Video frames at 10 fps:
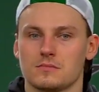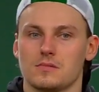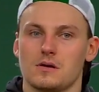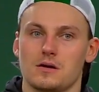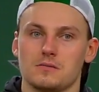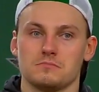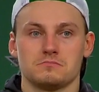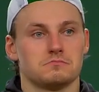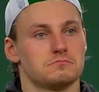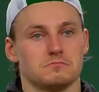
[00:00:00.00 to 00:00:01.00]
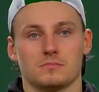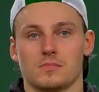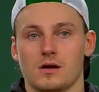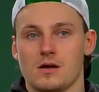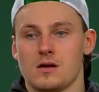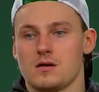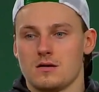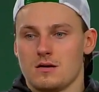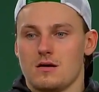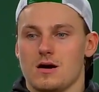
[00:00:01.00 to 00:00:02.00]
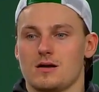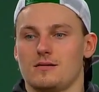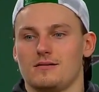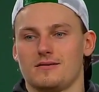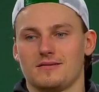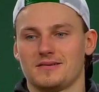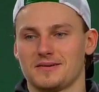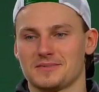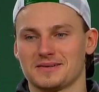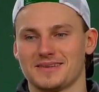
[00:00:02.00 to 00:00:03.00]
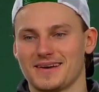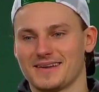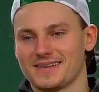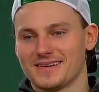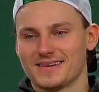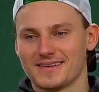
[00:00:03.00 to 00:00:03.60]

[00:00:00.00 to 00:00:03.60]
Well, I don't know about that.